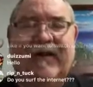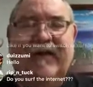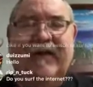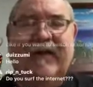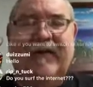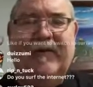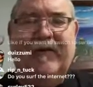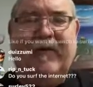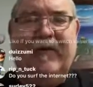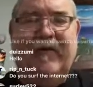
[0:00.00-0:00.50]

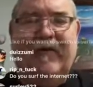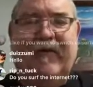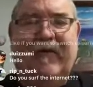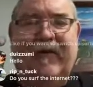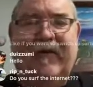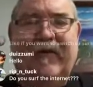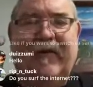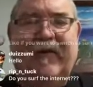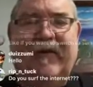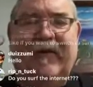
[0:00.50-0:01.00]
you
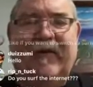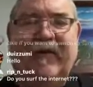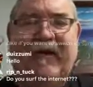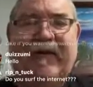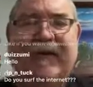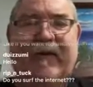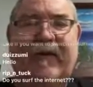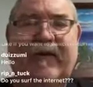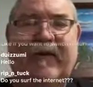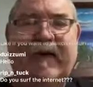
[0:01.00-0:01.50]
prefer
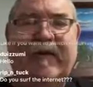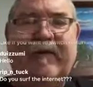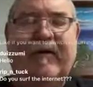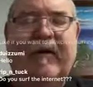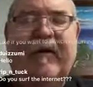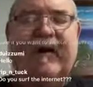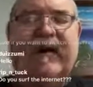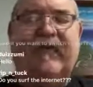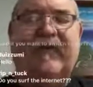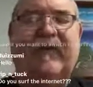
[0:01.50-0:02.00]
solid
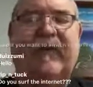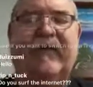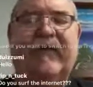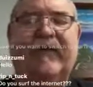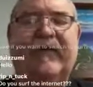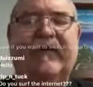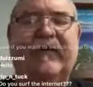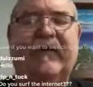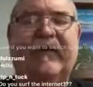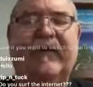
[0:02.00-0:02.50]
fiberglass
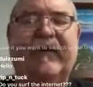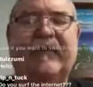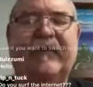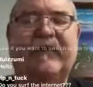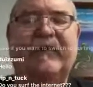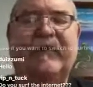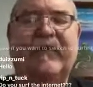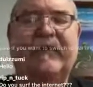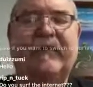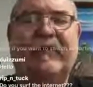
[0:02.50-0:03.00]
fins in
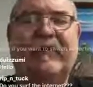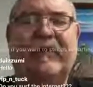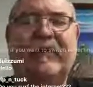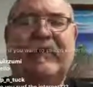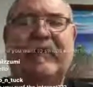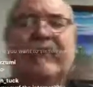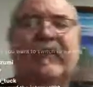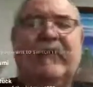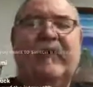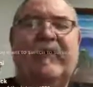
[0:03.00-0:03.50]
general.
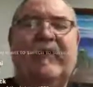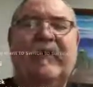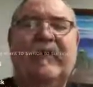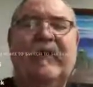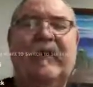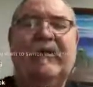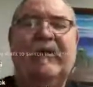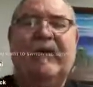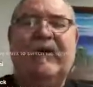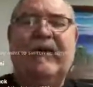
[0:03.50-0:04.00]

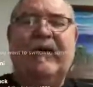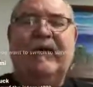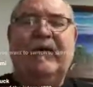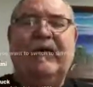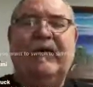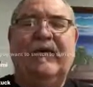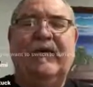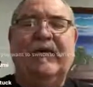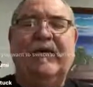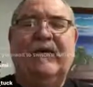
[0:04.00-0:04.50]
Can
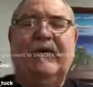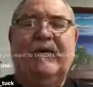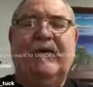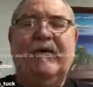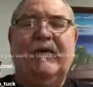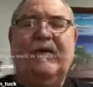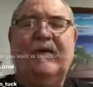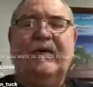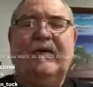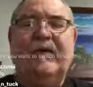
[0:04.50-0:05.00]

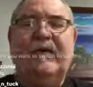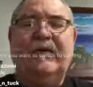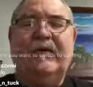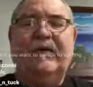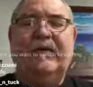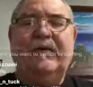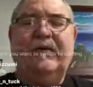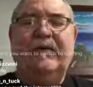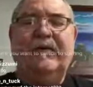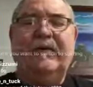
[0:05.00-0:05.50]

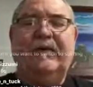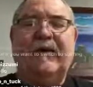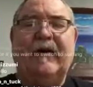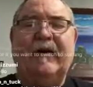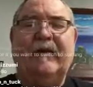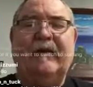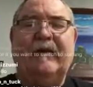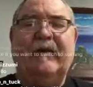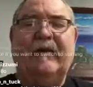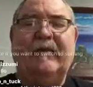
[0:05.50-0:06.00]
you
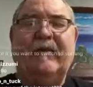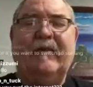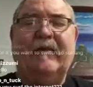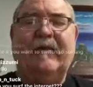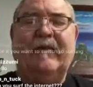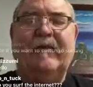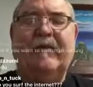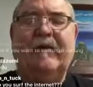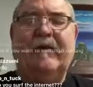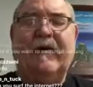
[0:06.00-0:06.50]
talk a little
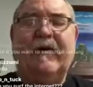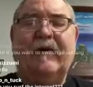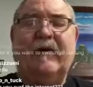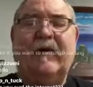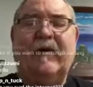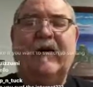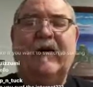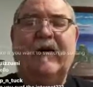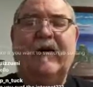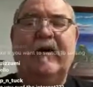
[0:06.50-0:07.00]
bit about
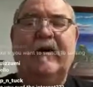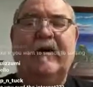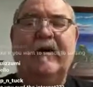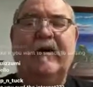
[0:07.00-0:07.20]
why?